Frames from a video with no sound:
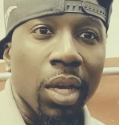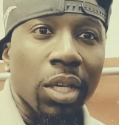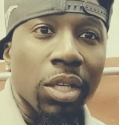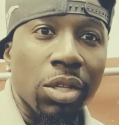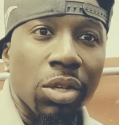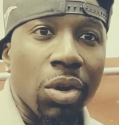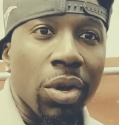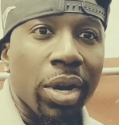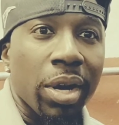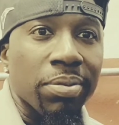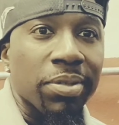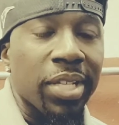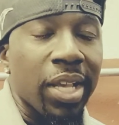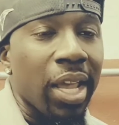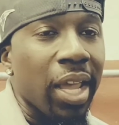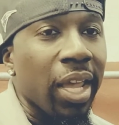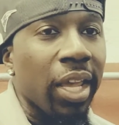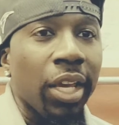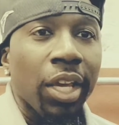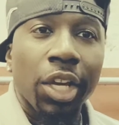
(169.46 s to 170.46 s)
You know what I'm
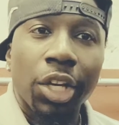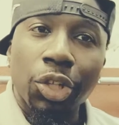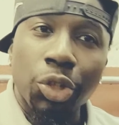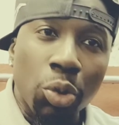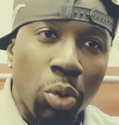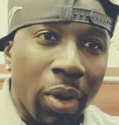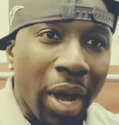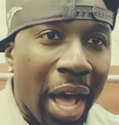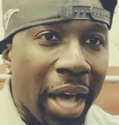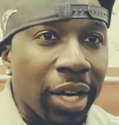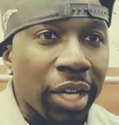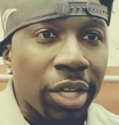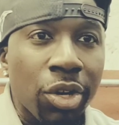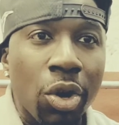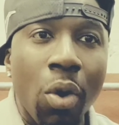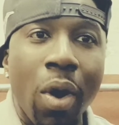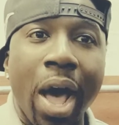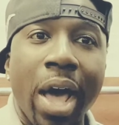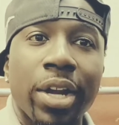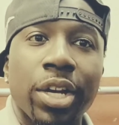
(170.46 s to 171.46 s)
saying? You gotta
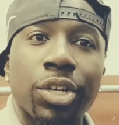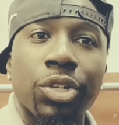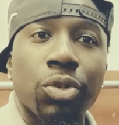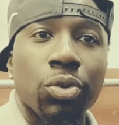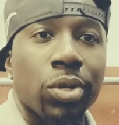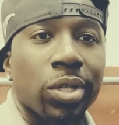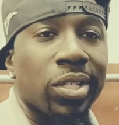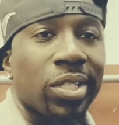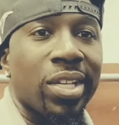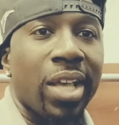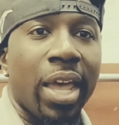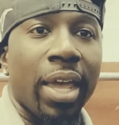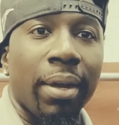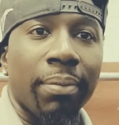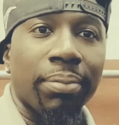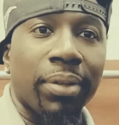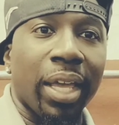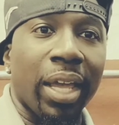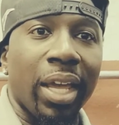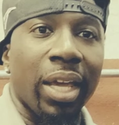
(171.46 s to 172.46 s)
know how to do the
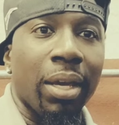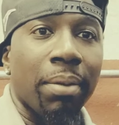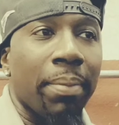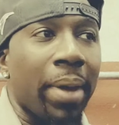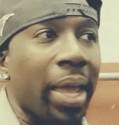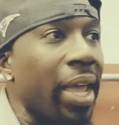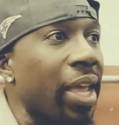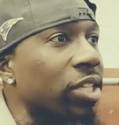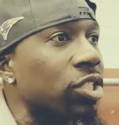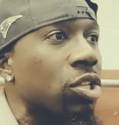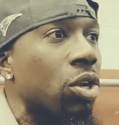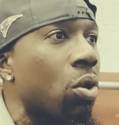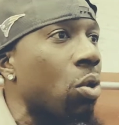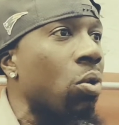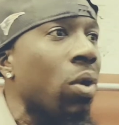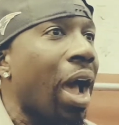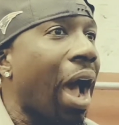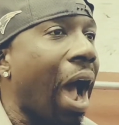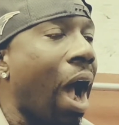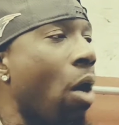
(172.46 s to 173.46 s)
same thing, man.
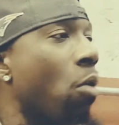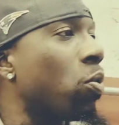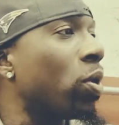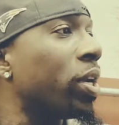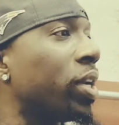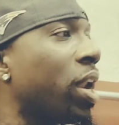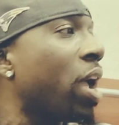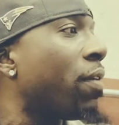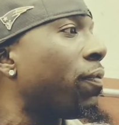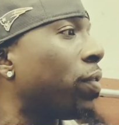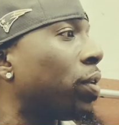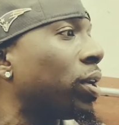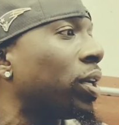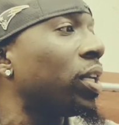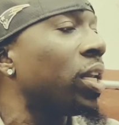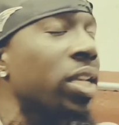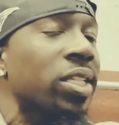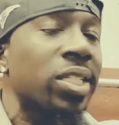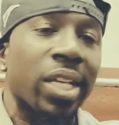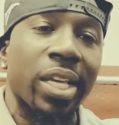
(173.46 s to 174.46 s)
So I would never,
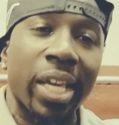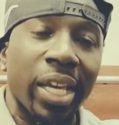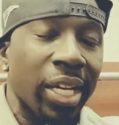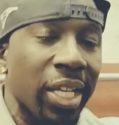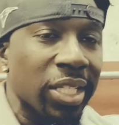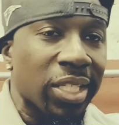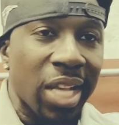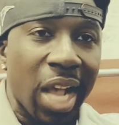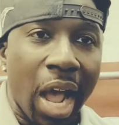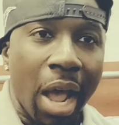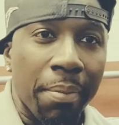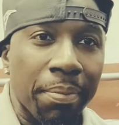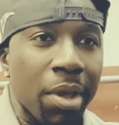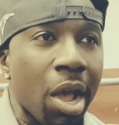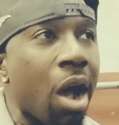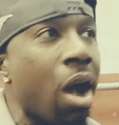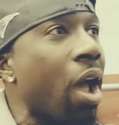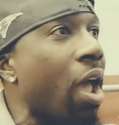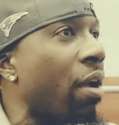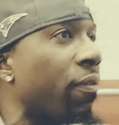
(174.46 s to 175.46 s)
listen, anytime
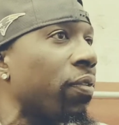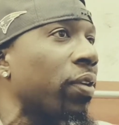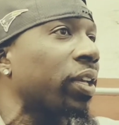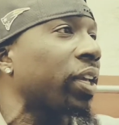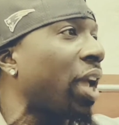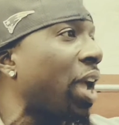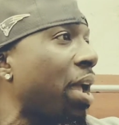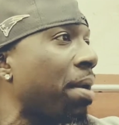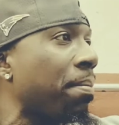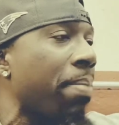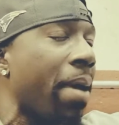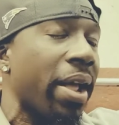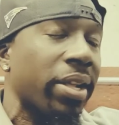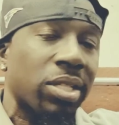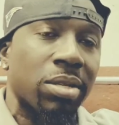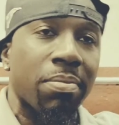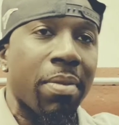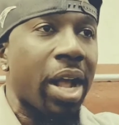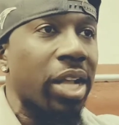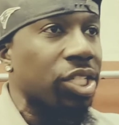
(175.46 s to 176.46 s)
y'all ever came back
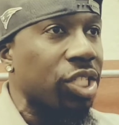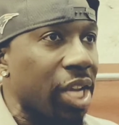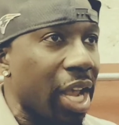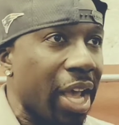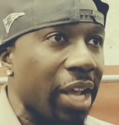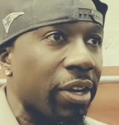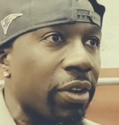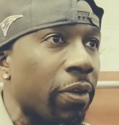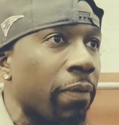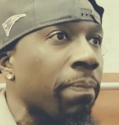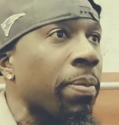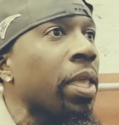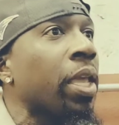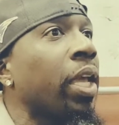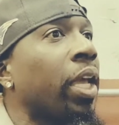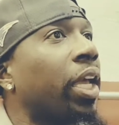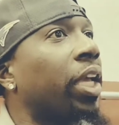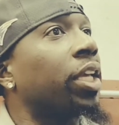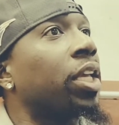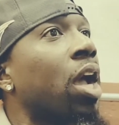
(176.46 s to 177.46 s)
to my channel
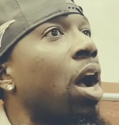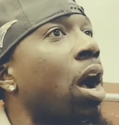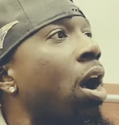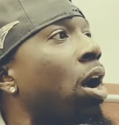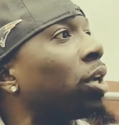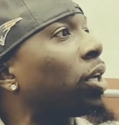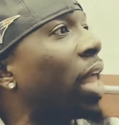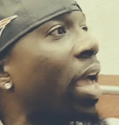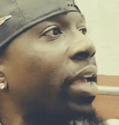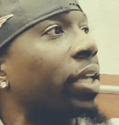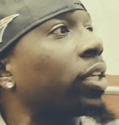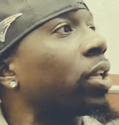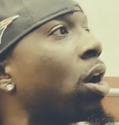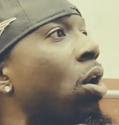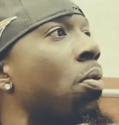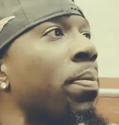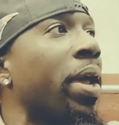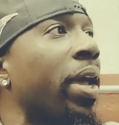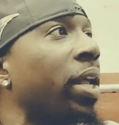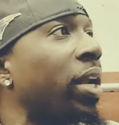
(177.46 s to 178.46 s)
and y'all like,
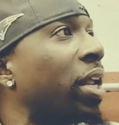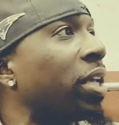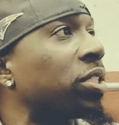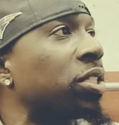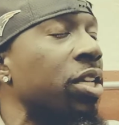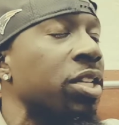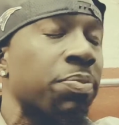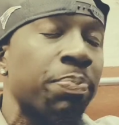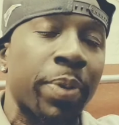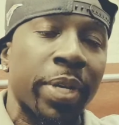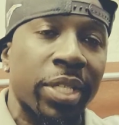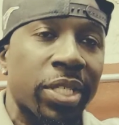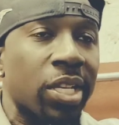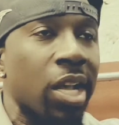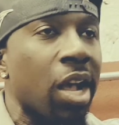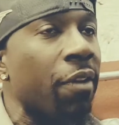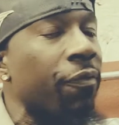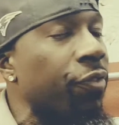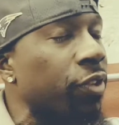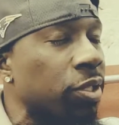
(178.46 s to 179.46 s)
yo, man, it's been
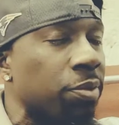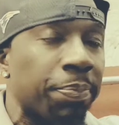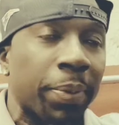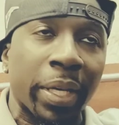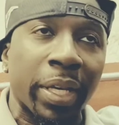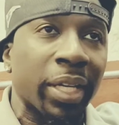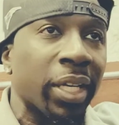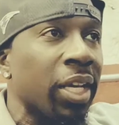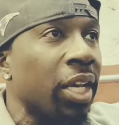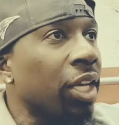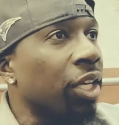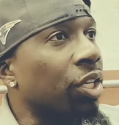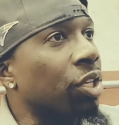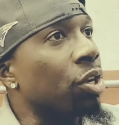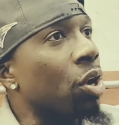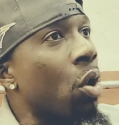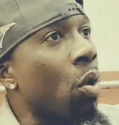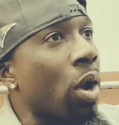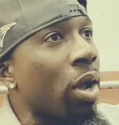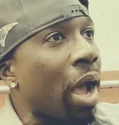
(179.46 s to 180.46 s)
tough. It's been, you
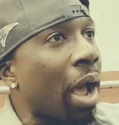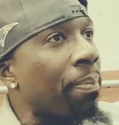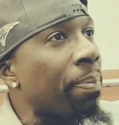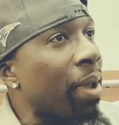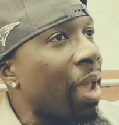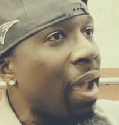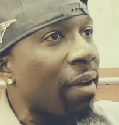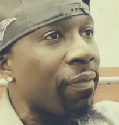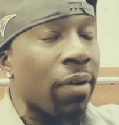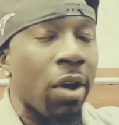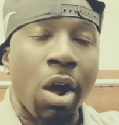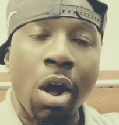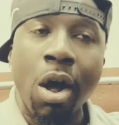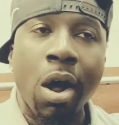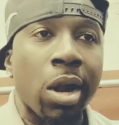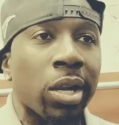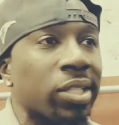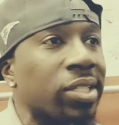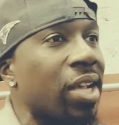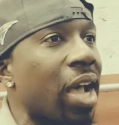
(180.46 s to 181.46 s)
know, I've been having
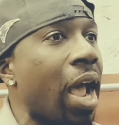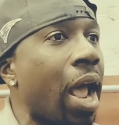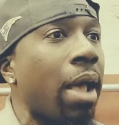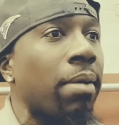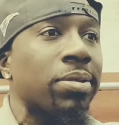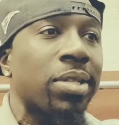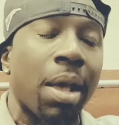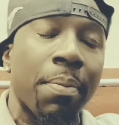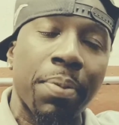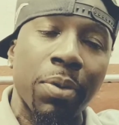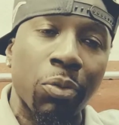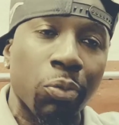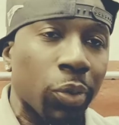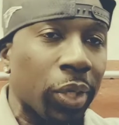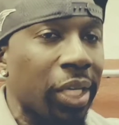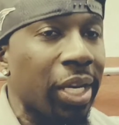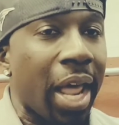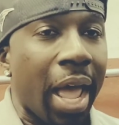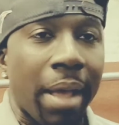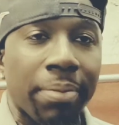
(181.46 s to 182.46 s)
hard times. I've been
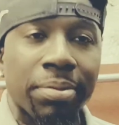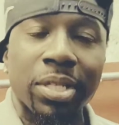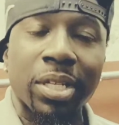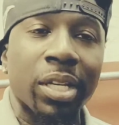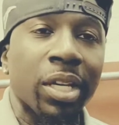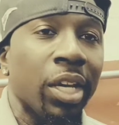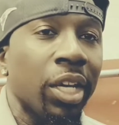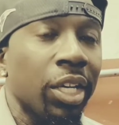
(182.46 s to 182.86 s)
relapsing.